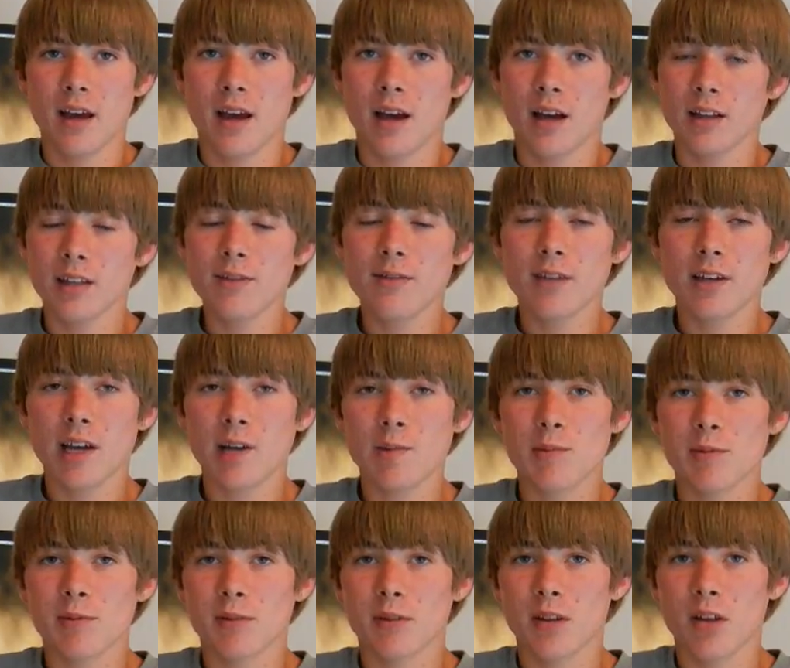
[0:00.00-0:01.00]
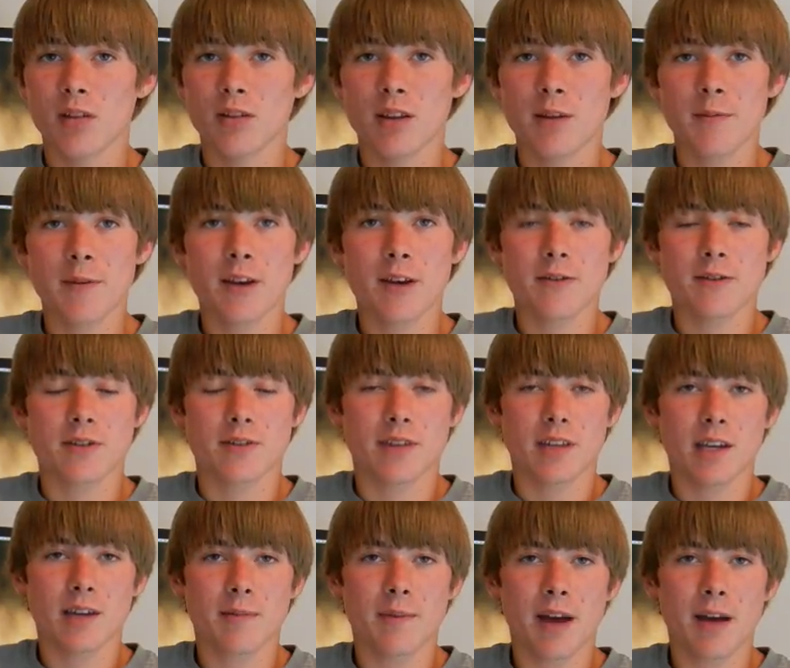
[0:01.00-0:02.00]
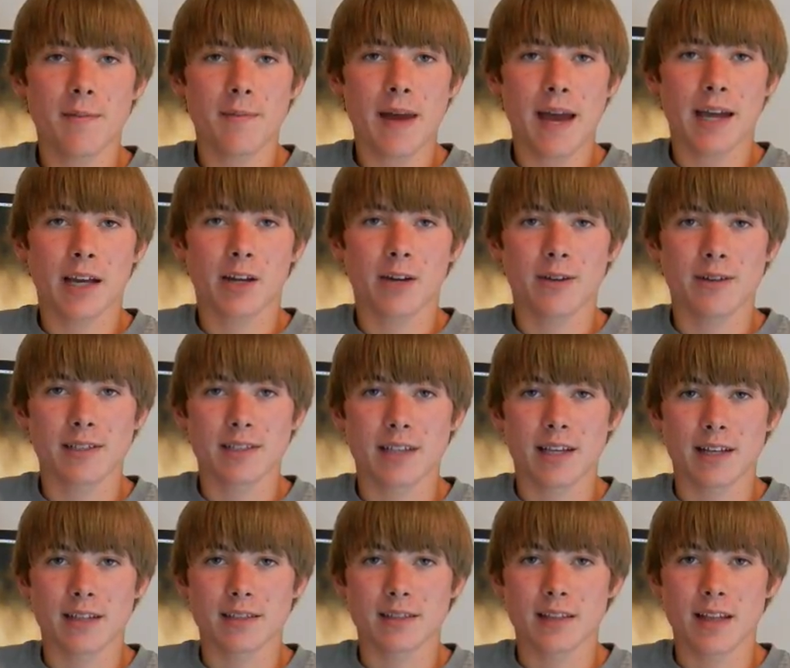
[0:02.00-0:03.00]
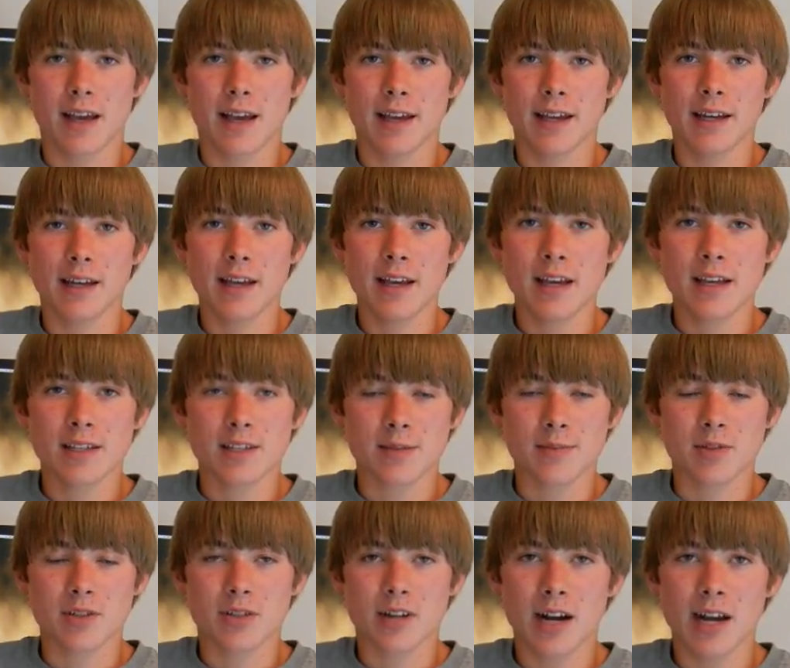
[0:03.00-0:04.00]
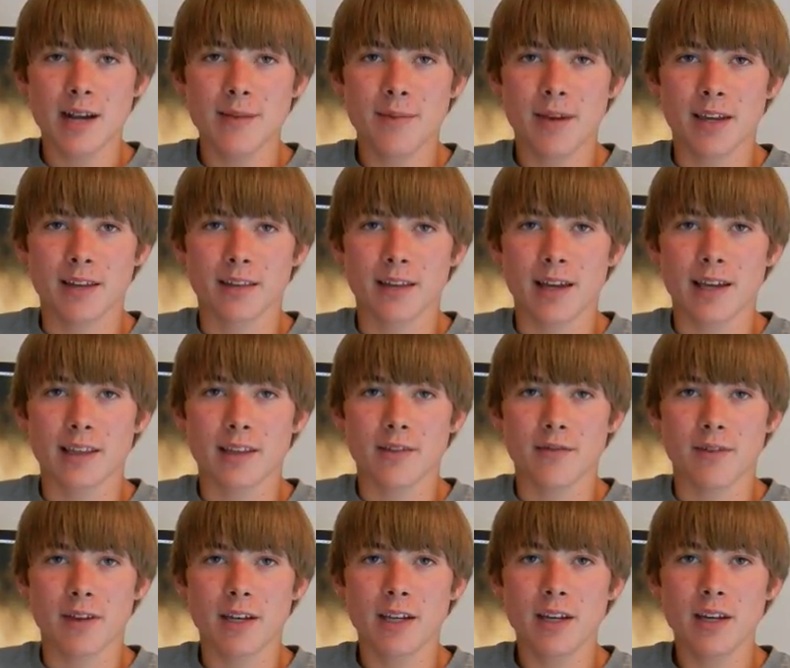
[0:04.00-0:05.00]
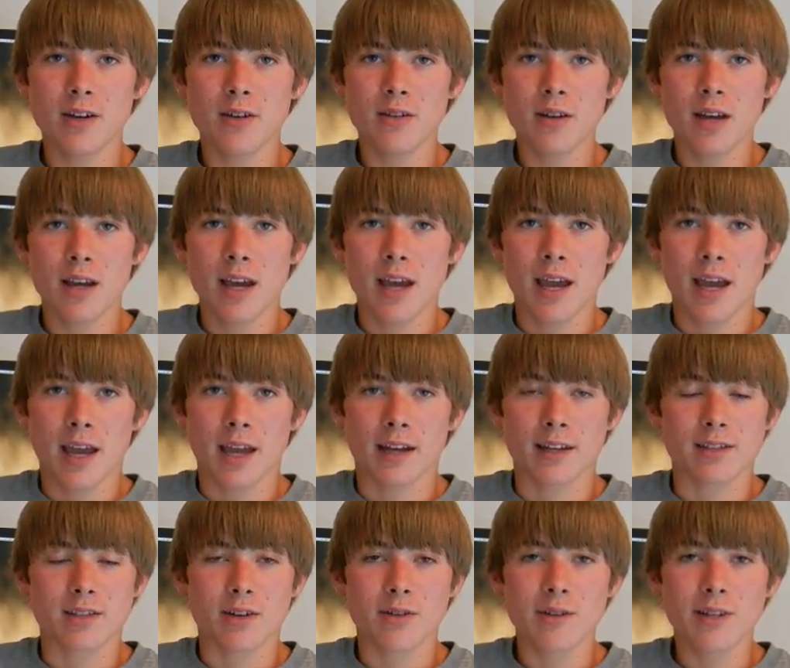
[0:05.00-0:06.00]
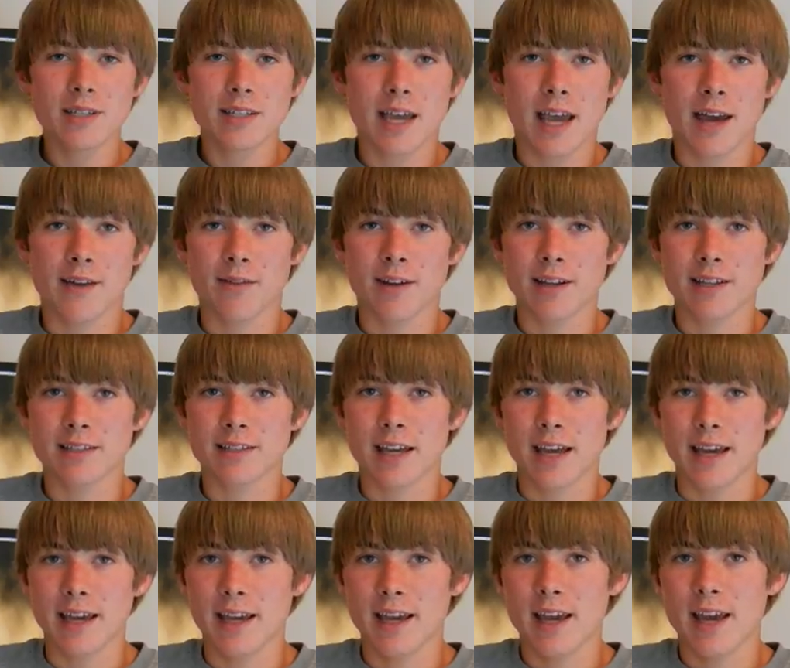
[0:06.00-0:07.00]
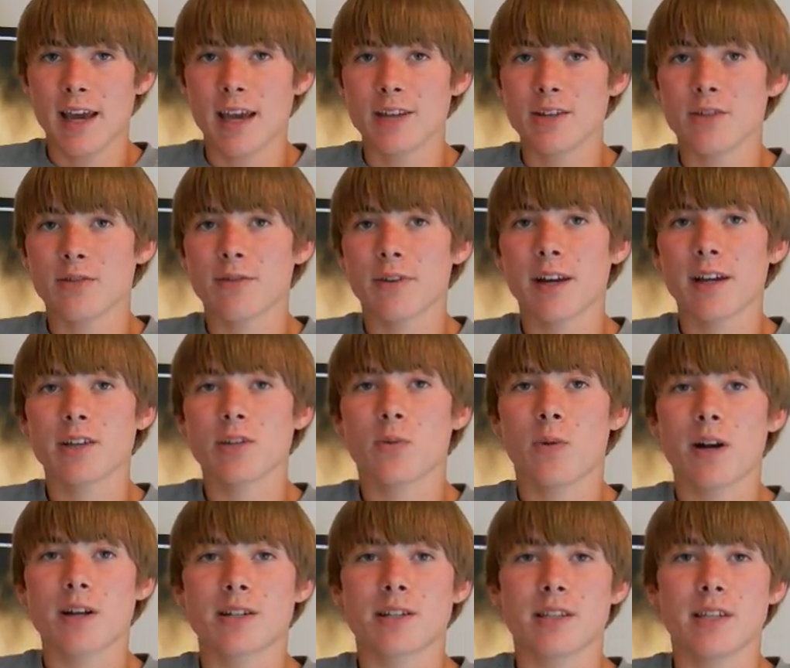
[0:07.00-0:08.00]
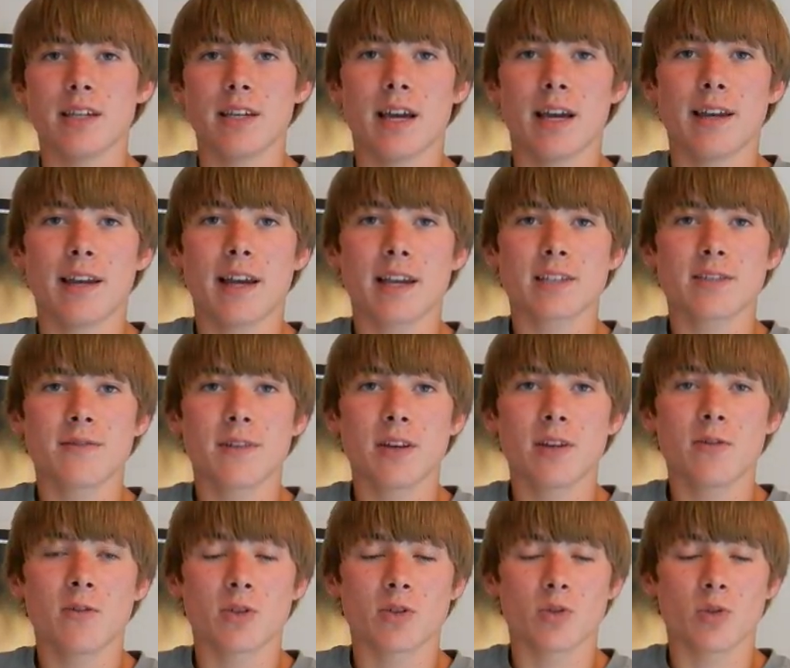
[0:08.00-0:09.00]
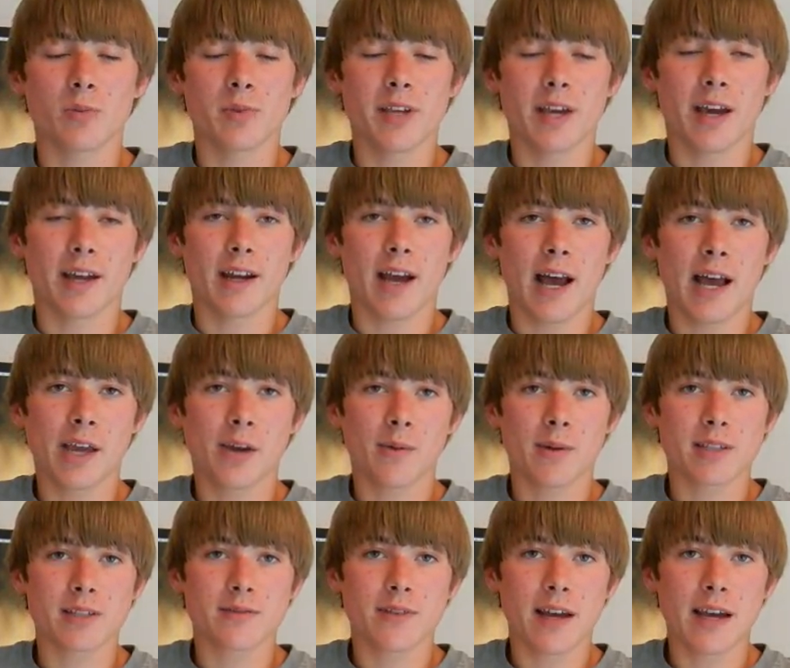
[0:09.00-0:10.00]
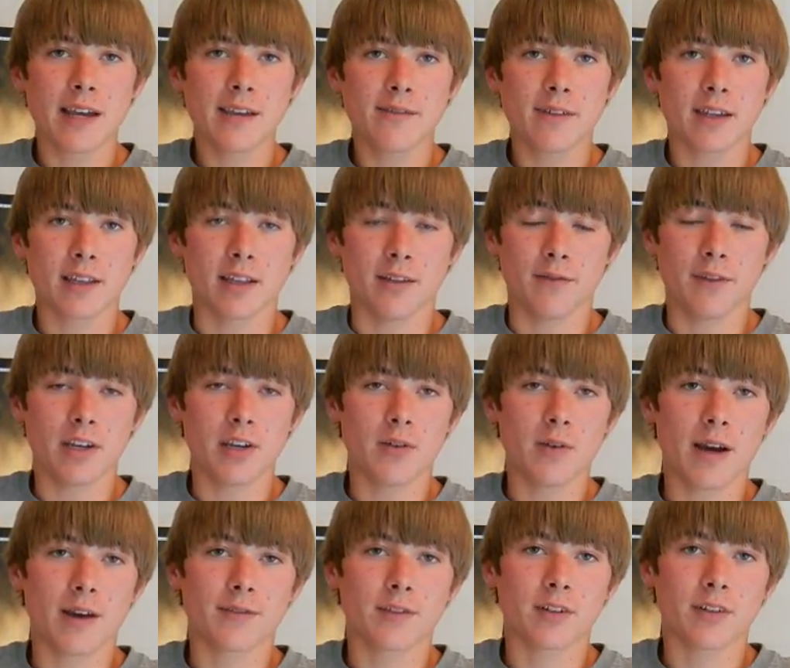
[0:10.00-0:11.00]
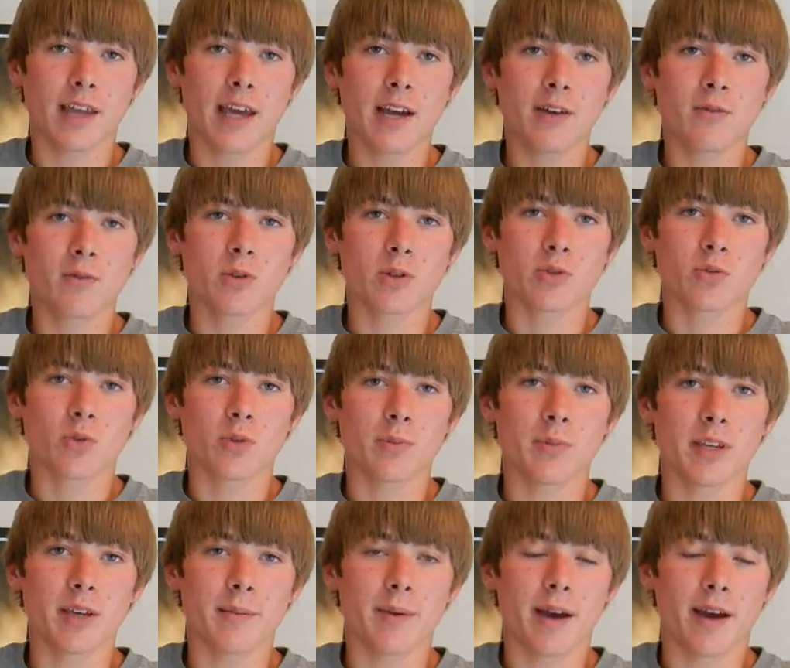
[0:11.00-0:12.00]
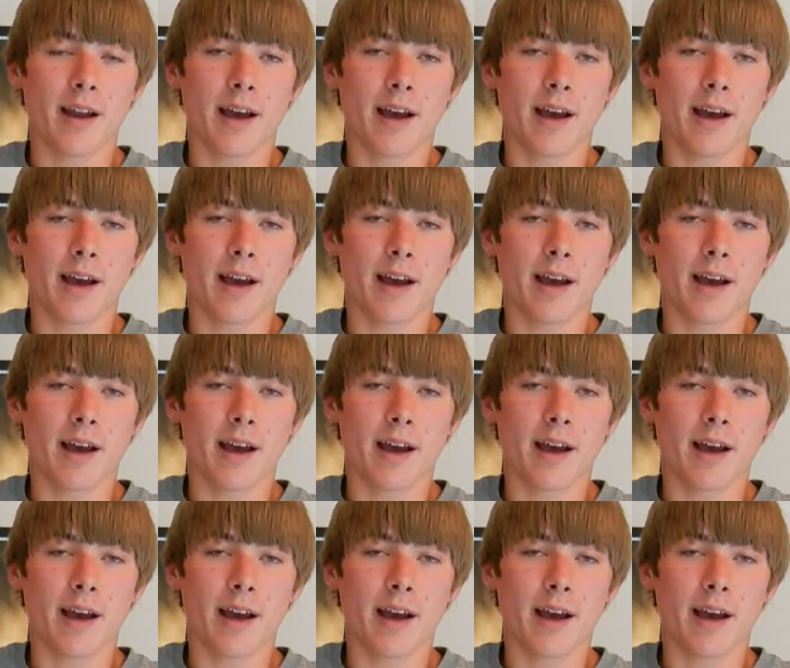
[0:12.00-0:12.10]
Leave a comment below, let me know what you think about Mac OS X Lion, subscribe and like the video, and as always, have a nice day. And don't forget to watch the next video, which will be on iOS 5, and the video after that, which will be about